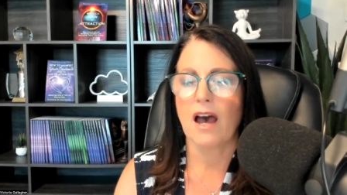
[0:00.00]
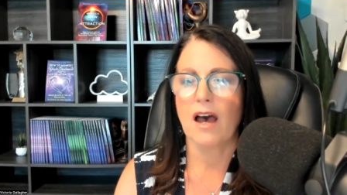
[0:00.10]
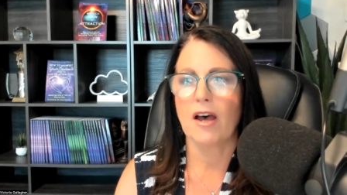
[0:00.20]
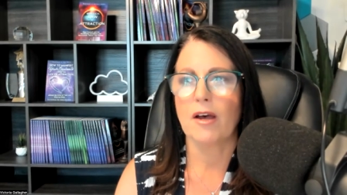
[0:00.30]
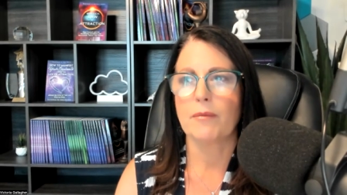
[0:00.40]

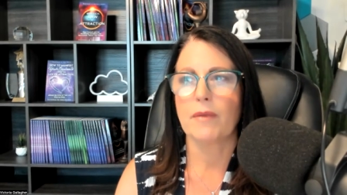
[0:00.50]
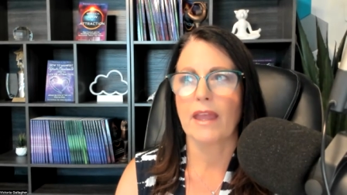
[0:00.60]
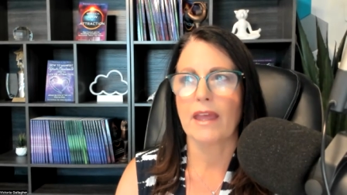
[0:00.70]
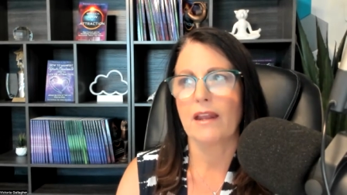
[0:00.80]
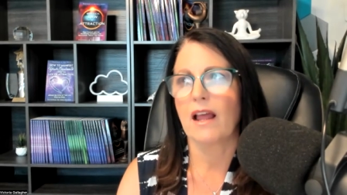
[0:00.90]
um, mm.
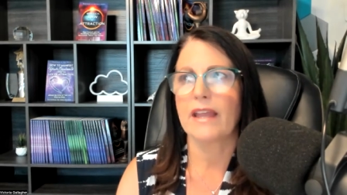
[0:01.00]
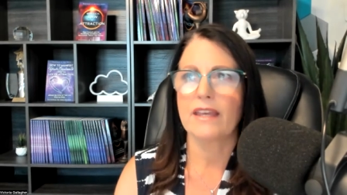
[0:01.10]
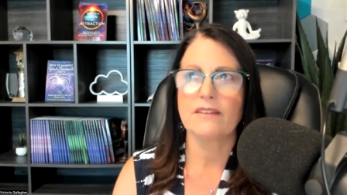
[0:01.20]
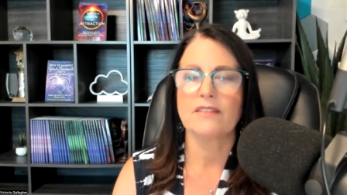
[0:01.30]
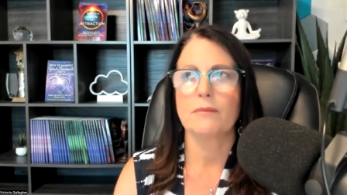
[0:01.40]
and i
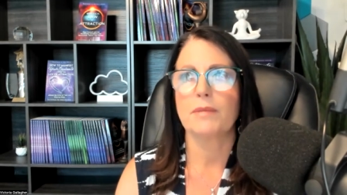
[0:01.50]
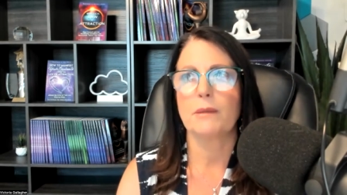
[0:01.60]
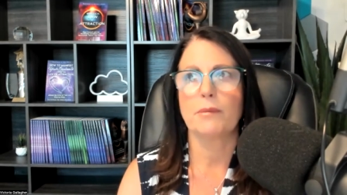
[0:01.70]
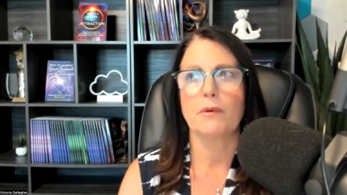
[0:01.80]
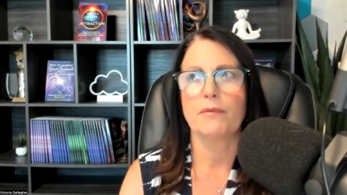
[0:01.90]
guess some
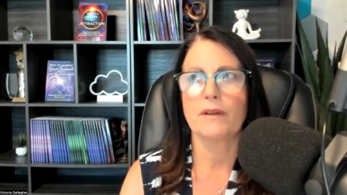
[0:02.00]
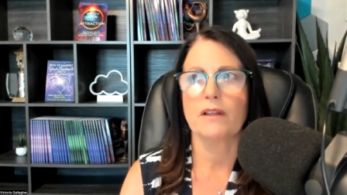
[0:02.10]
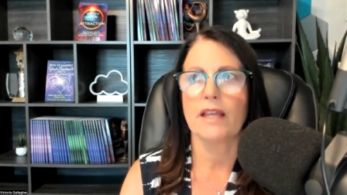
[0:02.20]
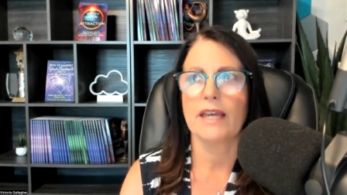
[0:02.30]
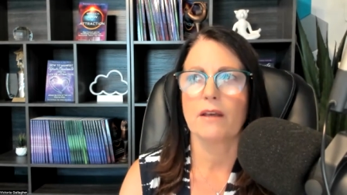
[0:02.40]
people
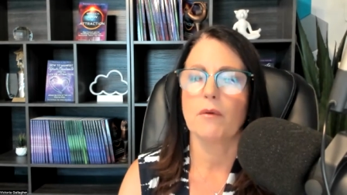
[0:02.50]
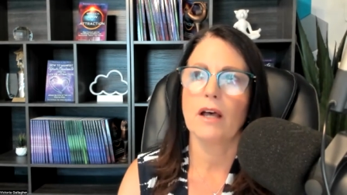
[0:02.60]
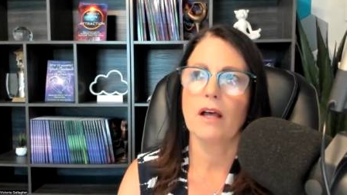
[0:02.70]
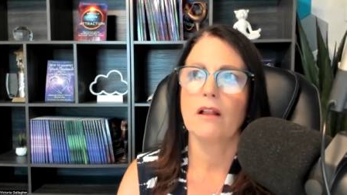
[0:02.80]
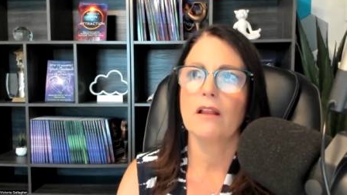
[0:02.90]
feel like
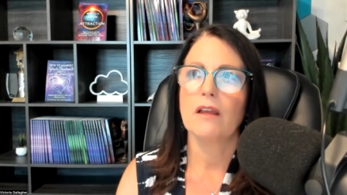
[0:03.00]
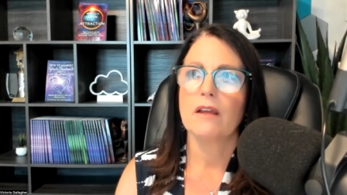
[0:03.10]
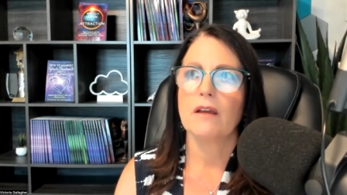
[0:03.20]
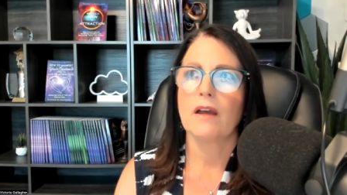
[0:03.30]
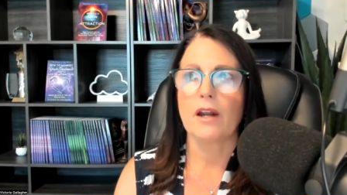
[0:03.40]
well
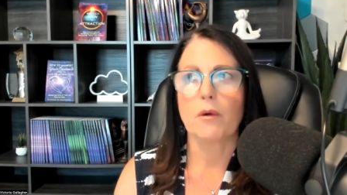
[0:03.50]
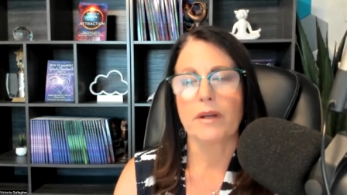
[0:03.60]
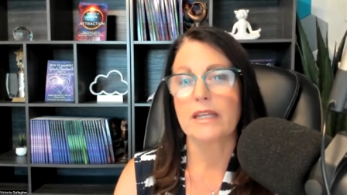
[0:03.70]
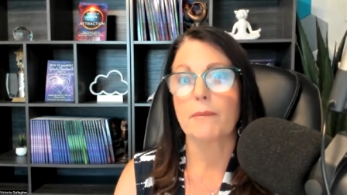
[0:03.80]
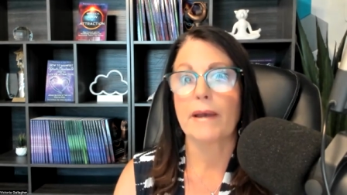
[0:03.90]
i don't
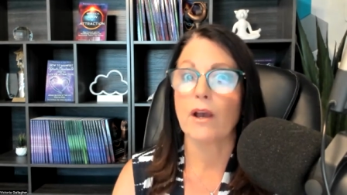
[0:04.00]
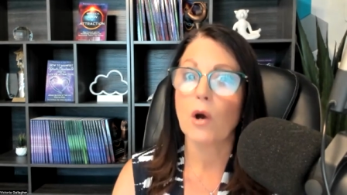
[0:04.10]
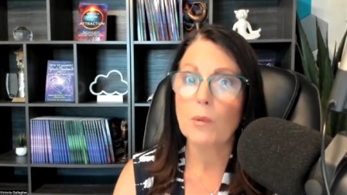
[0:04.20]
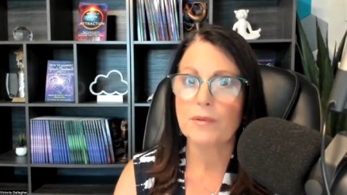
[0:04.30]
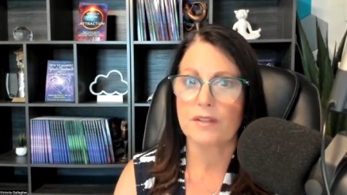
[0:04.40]
want to get my
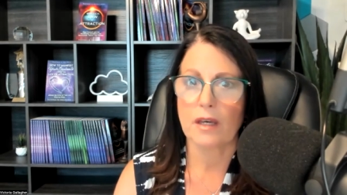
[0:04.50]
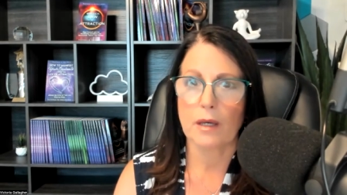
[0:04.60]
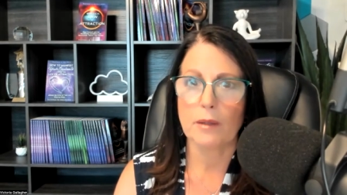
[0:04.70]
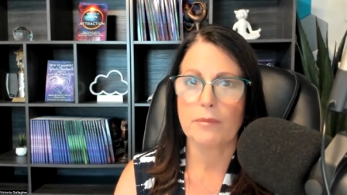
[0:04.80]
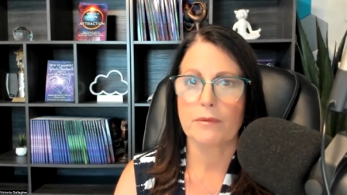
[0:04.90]
hopes
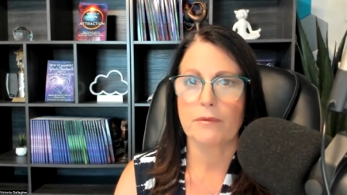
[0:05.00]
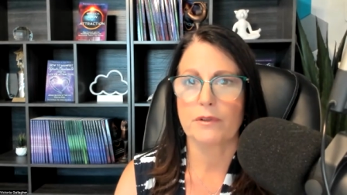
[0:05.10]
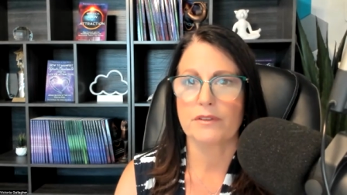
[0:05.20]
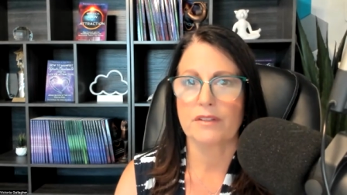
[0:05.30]
up for mm.